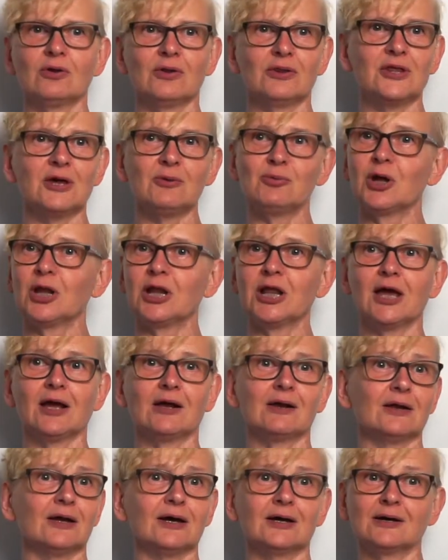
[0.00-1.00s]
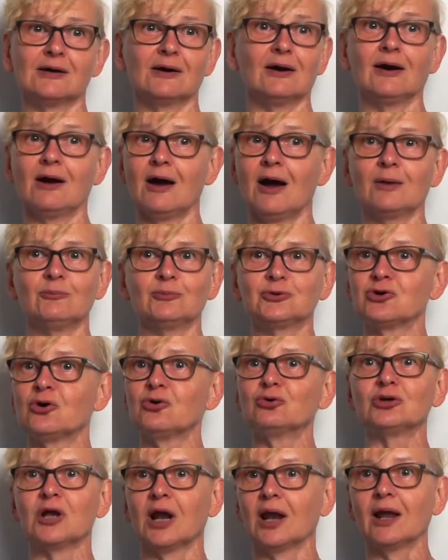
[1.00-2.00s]
They were like I'm
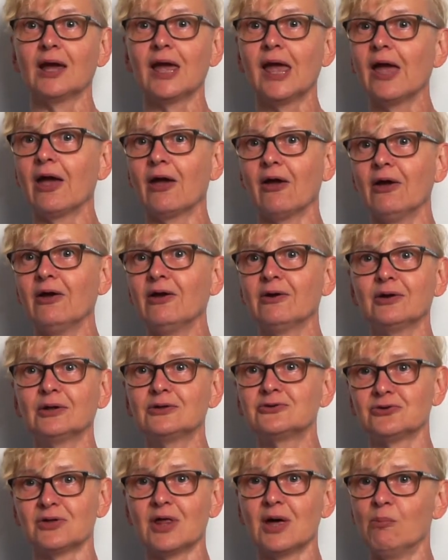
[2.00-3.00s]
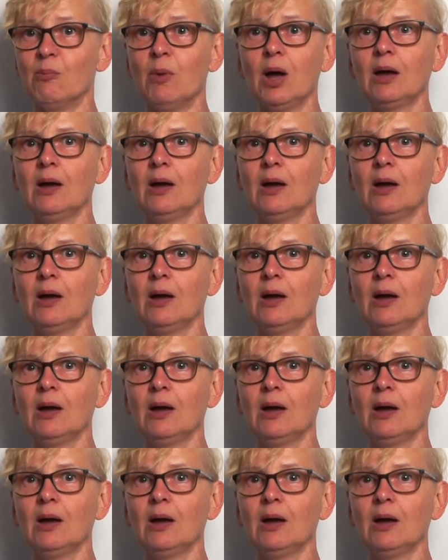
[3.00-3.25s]
total air to them.